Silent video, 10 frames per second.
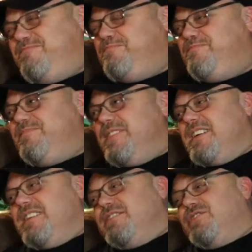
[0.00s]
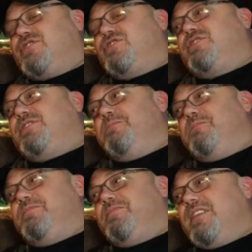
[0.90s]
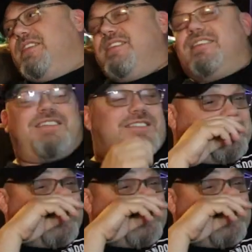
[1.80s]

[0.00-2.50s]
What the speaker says: (not speaking)